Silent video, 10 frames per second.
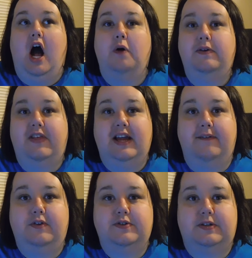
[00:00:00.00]
Only thing
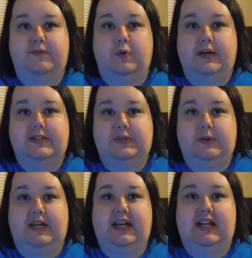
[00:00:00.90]
I've used it for is
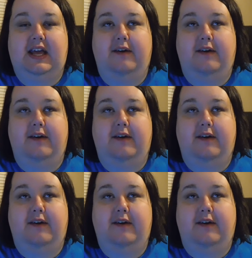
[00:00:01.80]
zucchini.